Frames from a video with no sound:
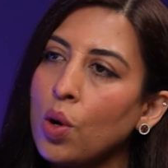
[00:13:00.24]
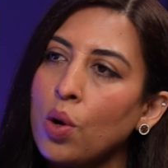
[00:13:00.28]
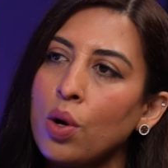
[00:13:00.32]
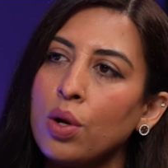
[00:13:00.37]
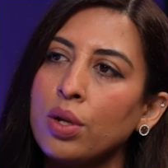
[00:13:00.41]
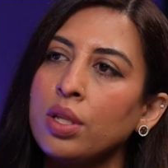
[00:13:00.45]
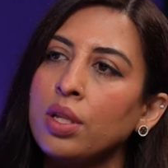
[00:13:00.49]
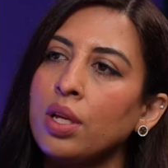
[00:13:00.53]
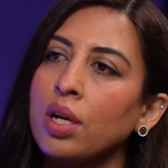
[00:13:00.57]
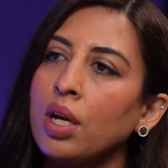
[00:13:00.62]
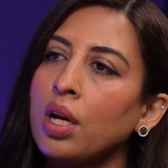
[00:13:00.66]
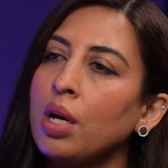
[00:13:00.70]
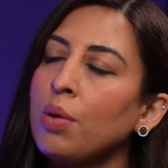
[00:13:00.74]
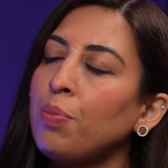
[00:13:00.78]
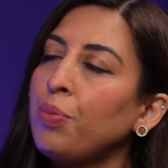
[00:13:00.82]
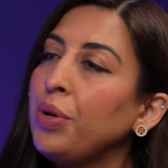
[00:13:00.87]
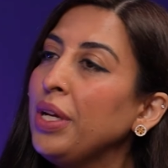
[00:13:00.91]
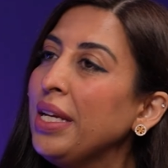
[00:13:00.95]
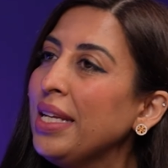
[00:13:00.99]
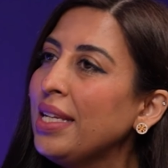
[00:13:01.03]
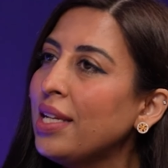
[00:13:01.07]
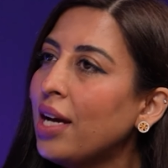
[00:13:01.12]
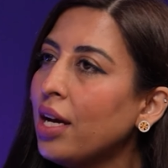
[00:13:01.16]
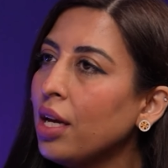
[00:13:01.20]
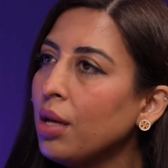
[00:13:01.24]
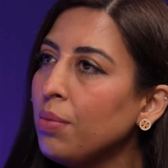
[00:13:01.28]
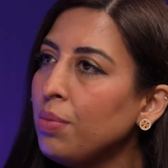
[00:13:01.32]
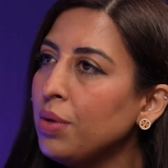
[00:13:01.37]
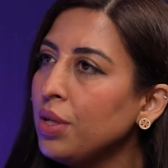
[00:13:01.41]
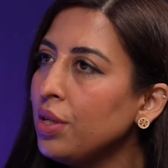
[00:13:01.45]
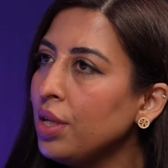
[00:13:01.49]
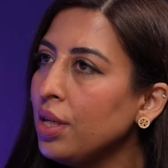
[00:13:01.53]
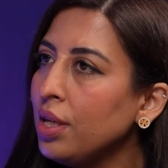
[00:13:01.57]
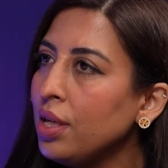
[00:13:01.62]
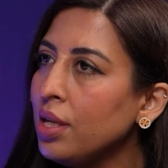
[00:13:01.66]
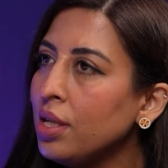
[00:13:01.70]
or the
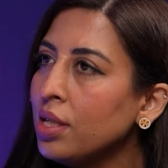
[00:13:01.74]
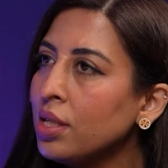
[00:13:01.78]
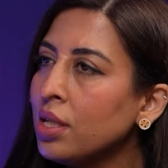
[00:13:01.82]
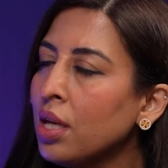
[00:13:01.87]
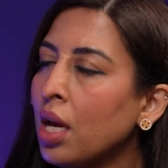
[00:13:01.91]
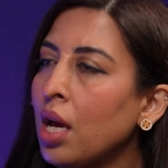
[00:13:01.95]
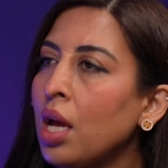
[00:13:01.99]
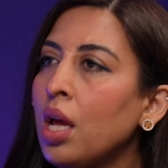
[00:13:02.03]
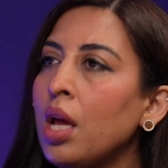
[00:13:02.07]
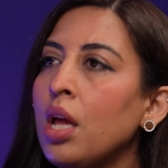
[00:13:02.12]
prediabetes.